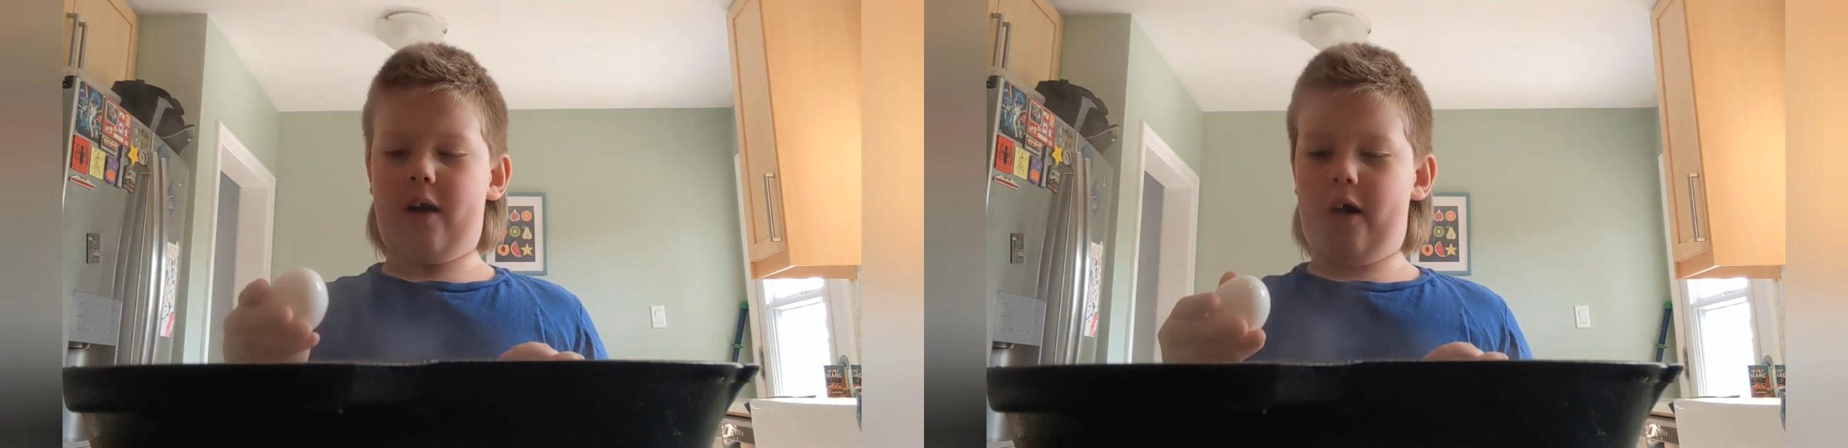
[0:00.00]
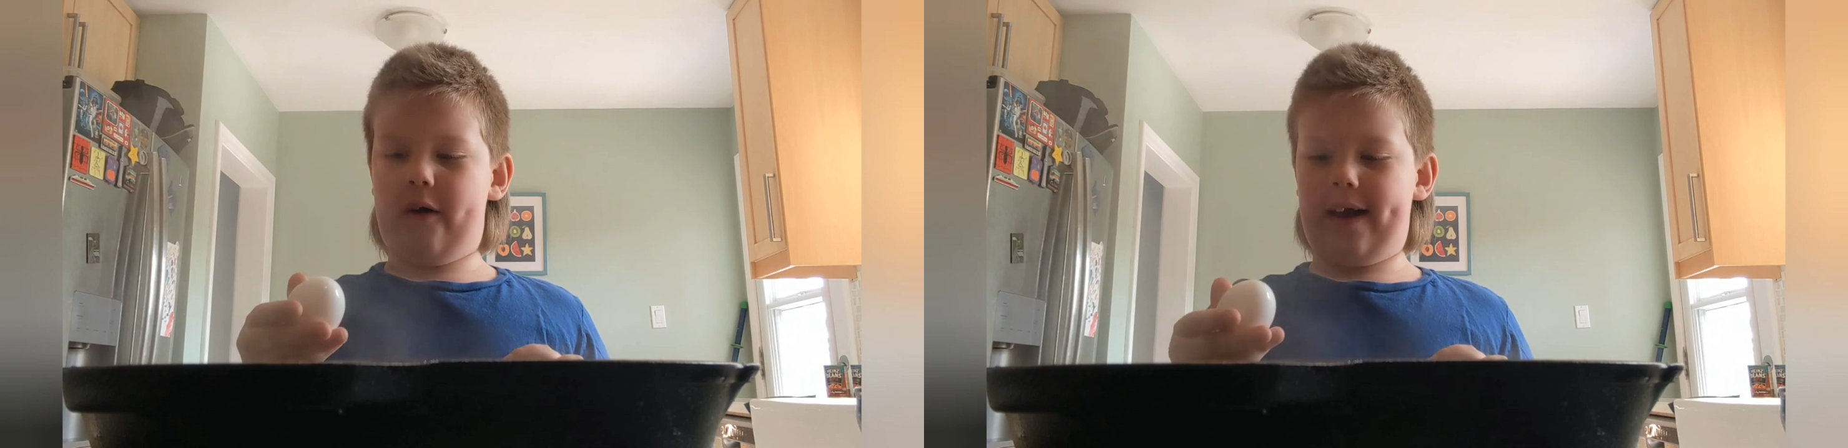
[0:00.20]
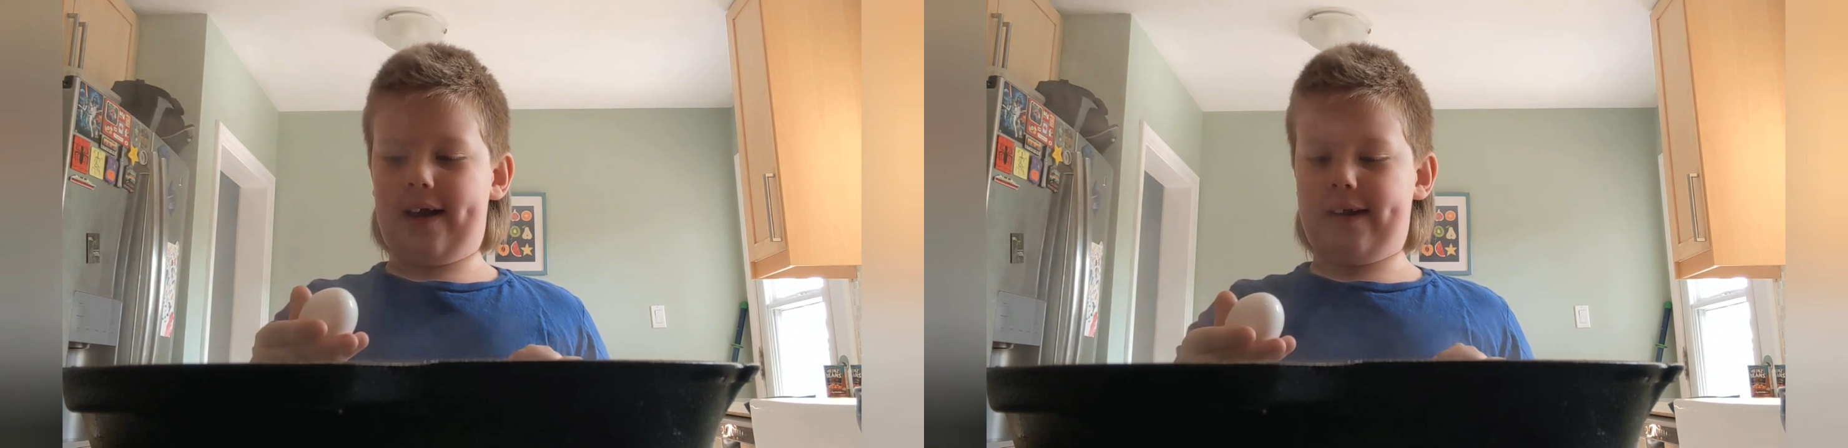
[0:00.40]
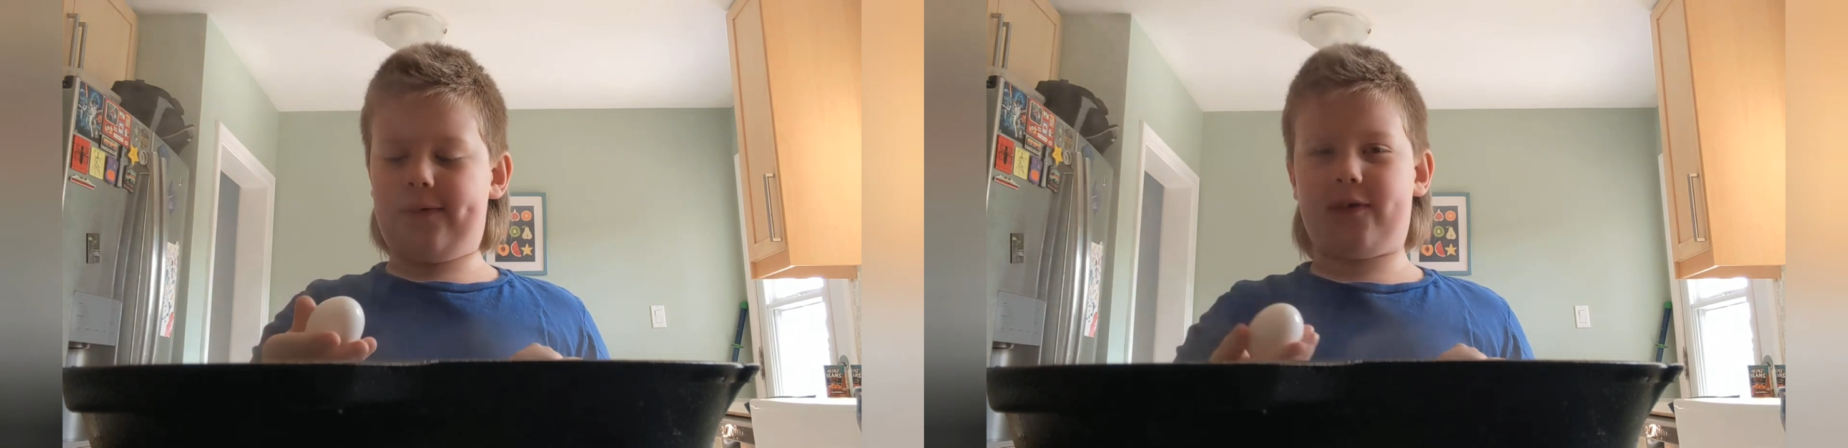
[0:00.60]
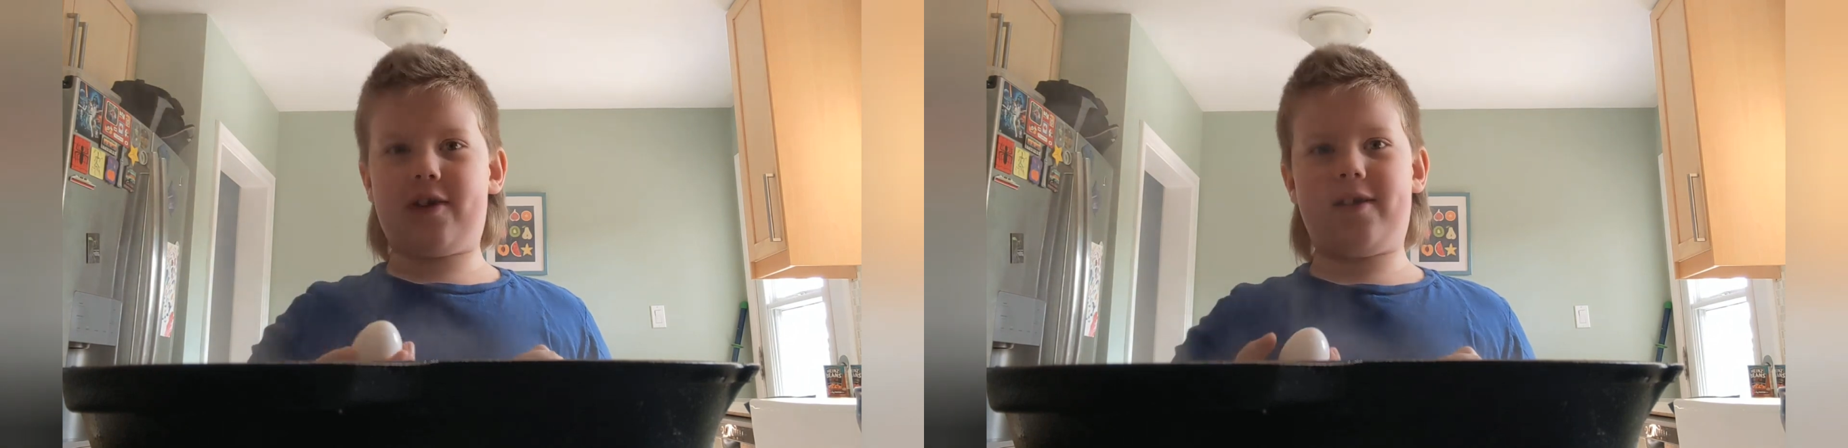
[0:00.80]
Oh, and I
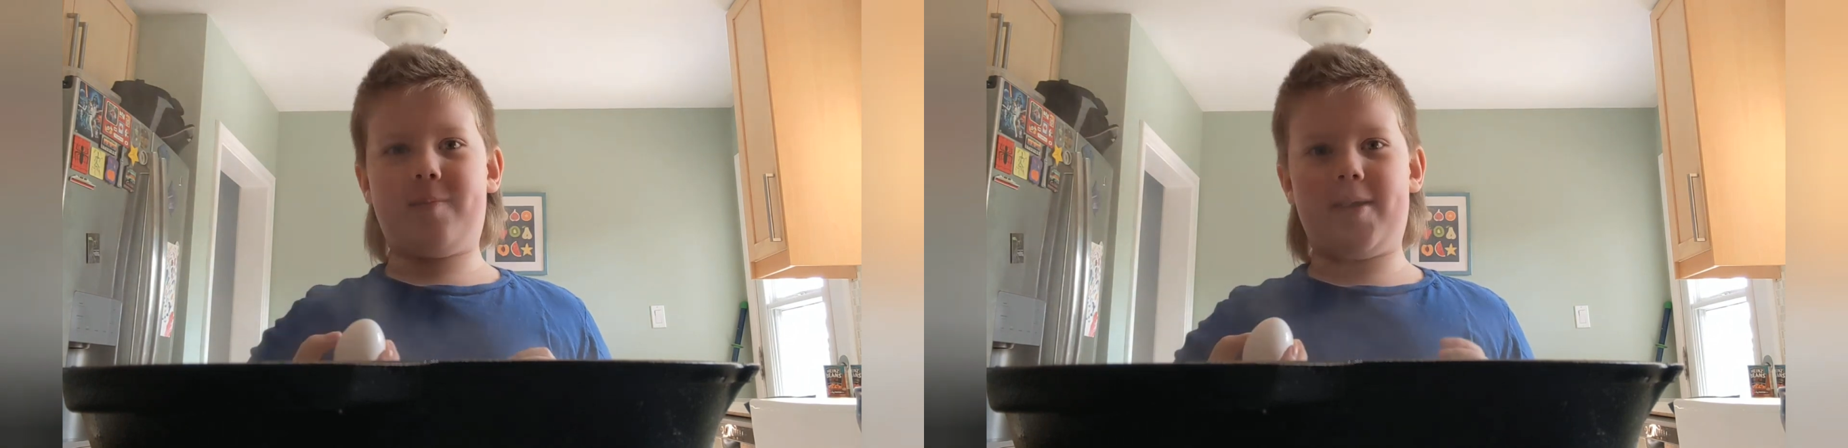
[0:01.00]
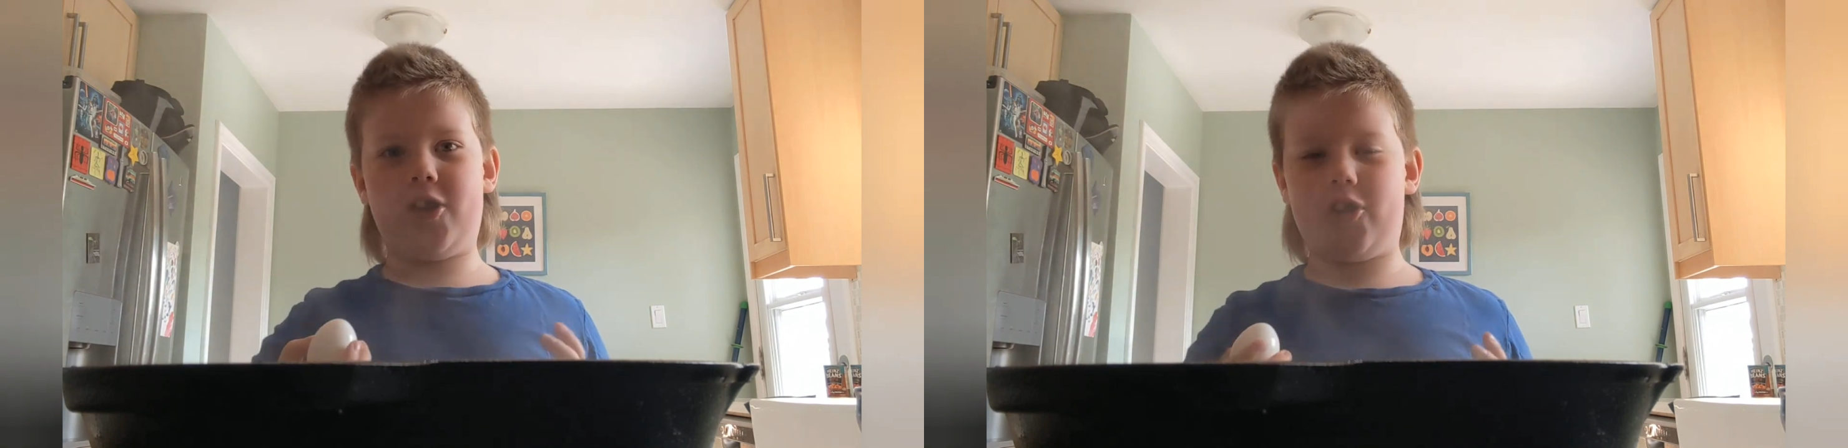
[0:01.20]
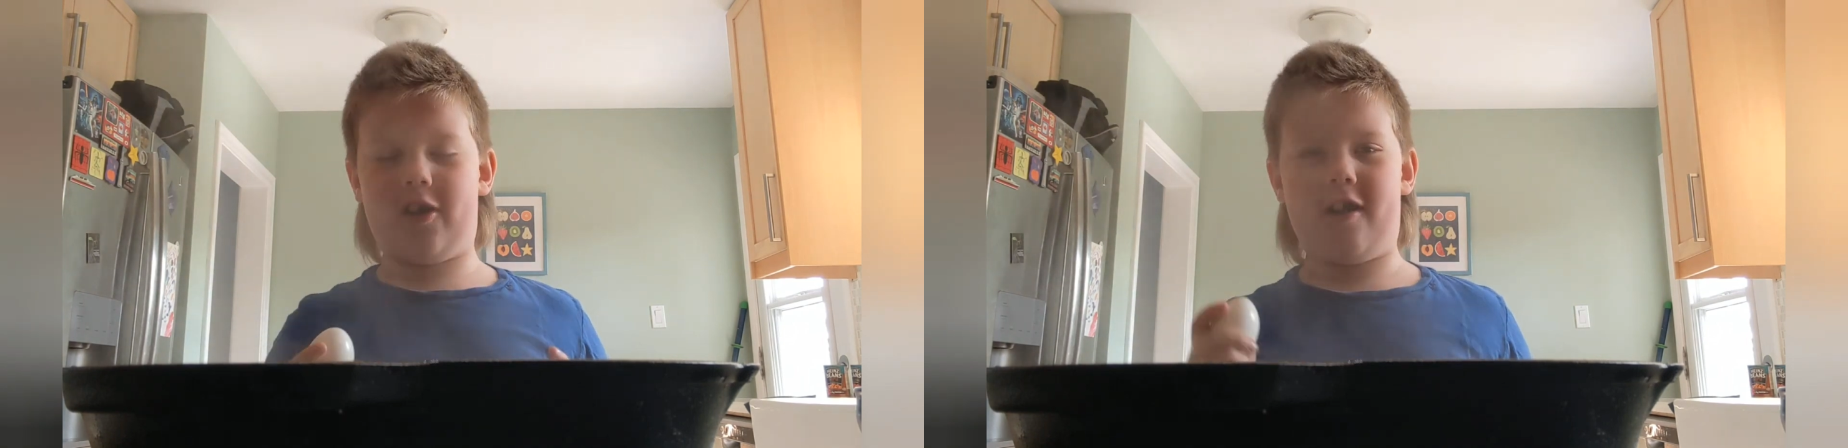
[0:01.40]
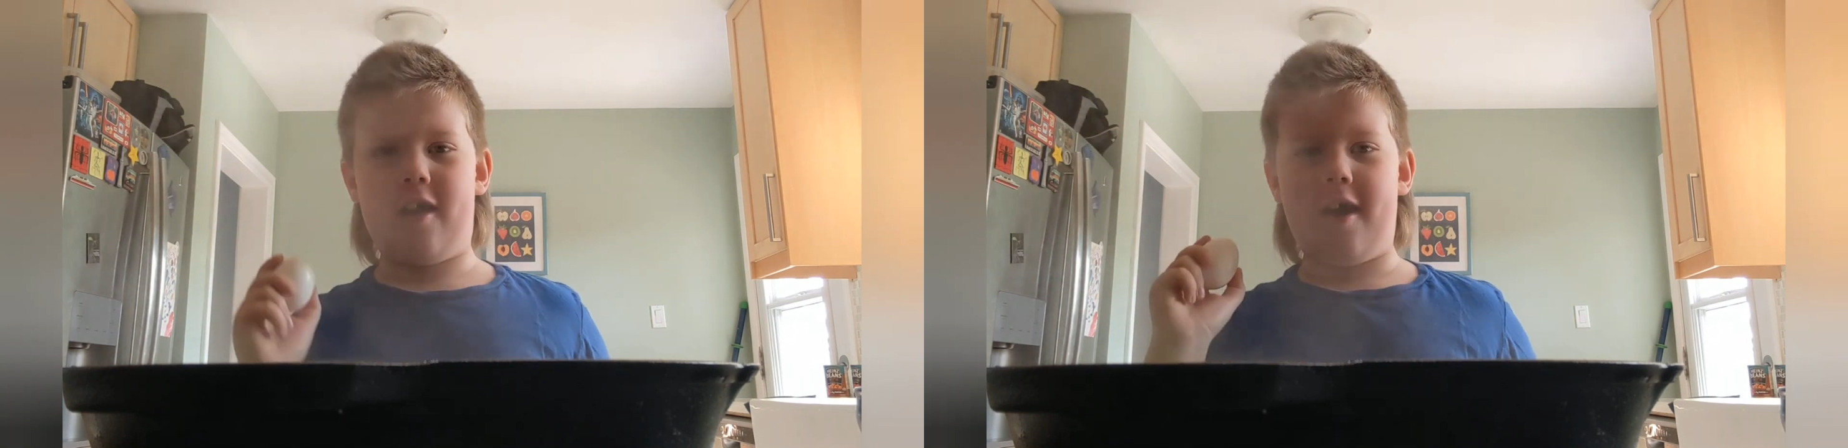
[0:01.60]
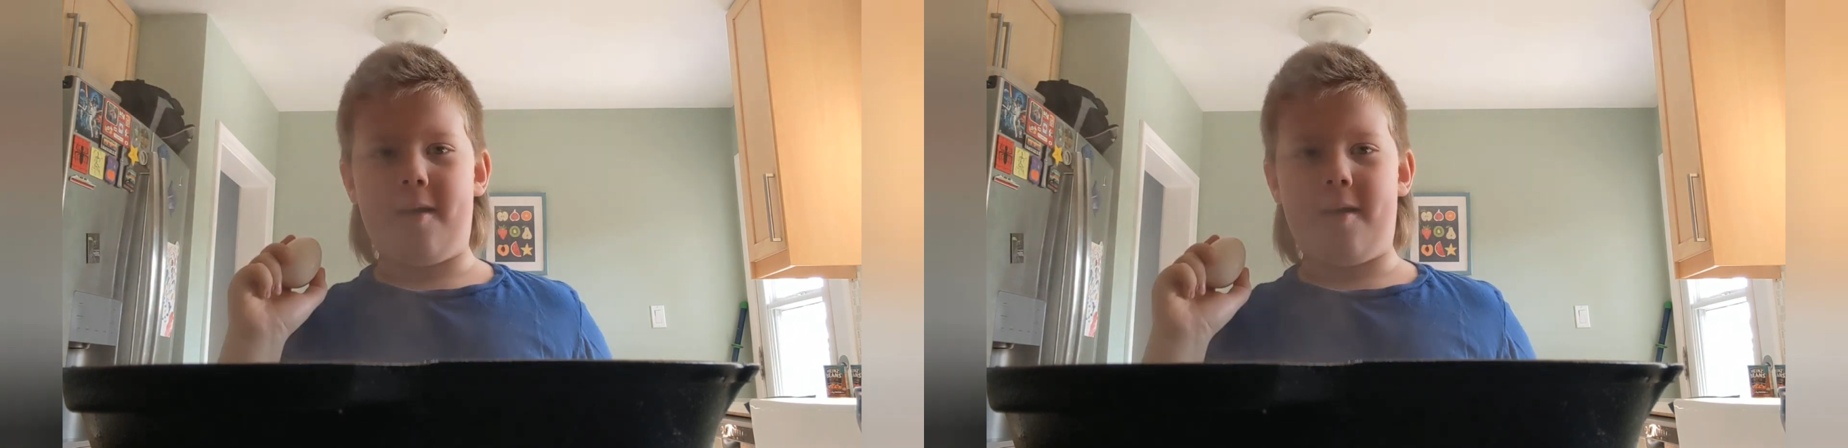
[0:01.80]
forgot to mention,